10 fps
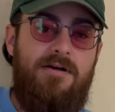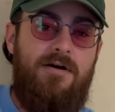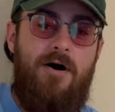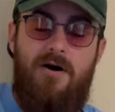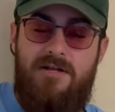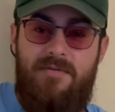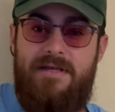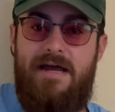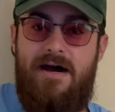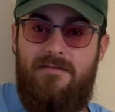all
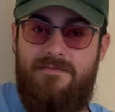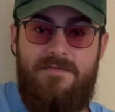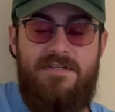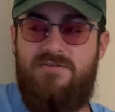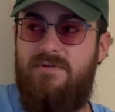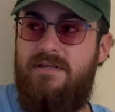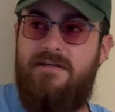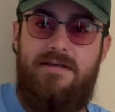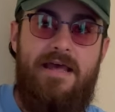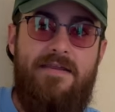coming out this
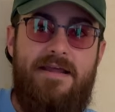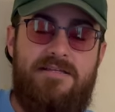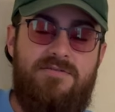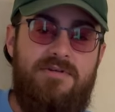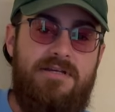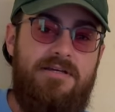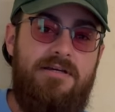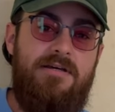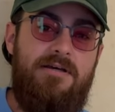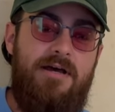week and next
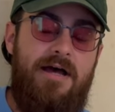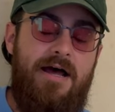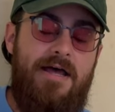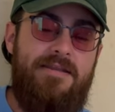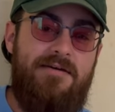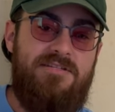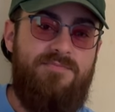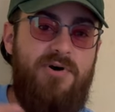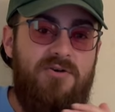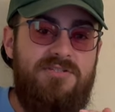week. And I was
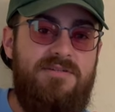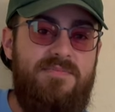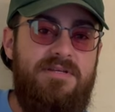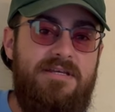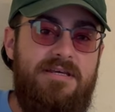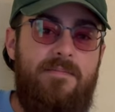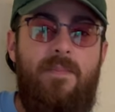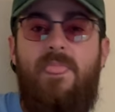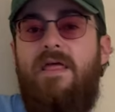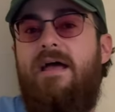supposed to
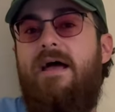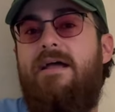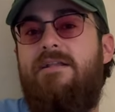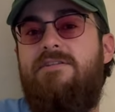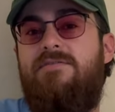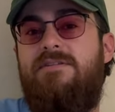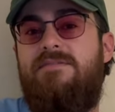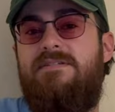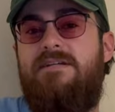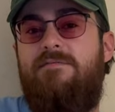be doing
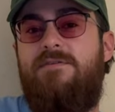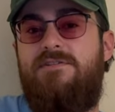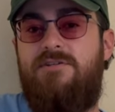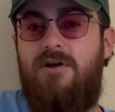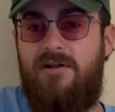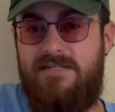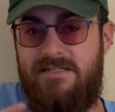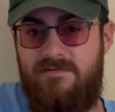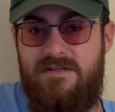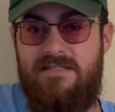some stuff with
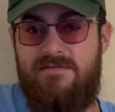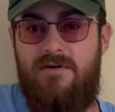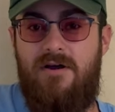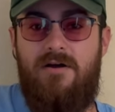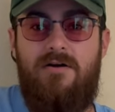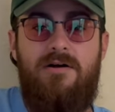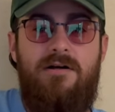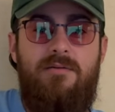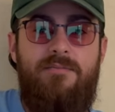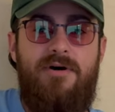CigarTV tomorrow,
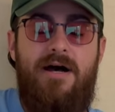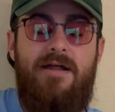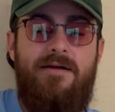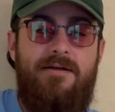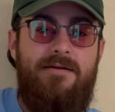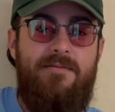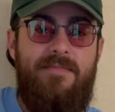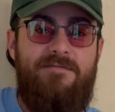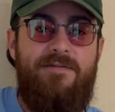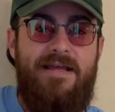but
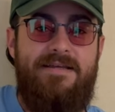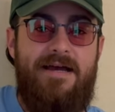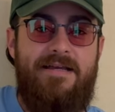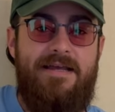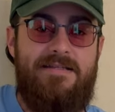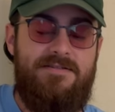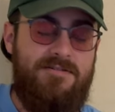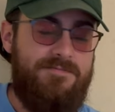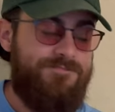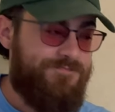my flight got
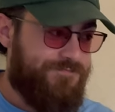canceled.